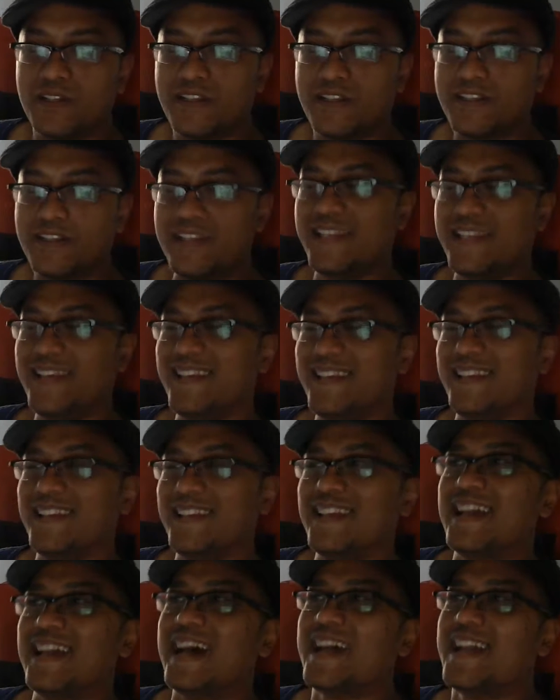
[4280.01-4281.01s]

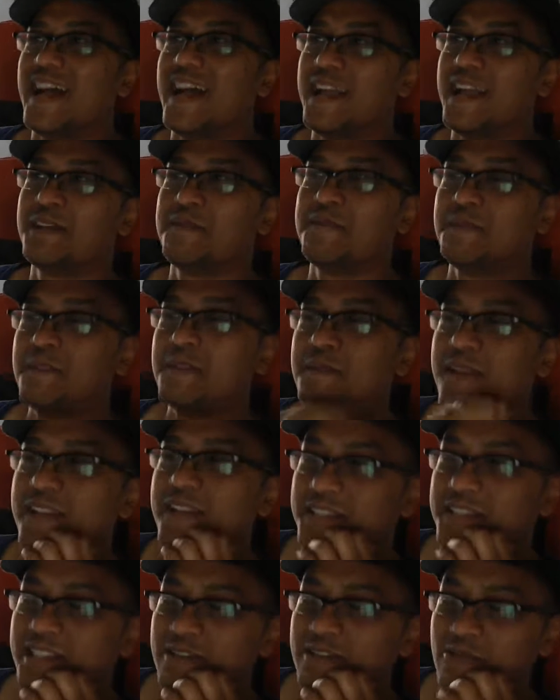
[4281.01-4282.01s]
I come from the
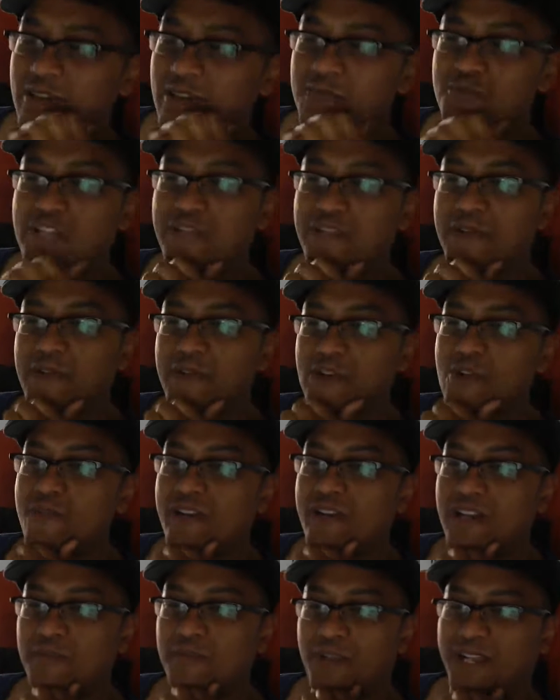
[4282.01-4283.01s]
mindset where I'm driving home
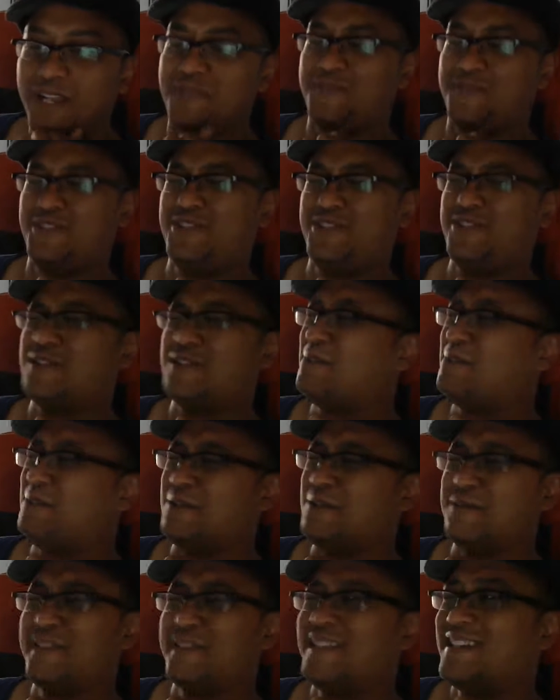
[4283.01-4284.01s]
and I'm like, I'm so
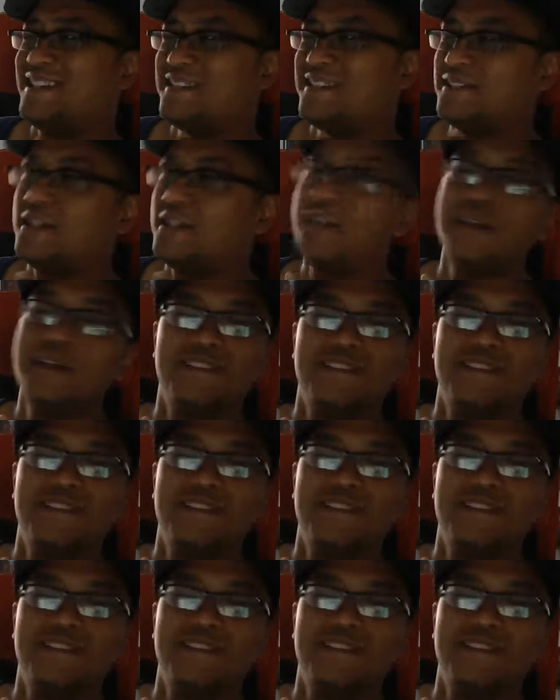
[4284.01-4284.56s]
doing this.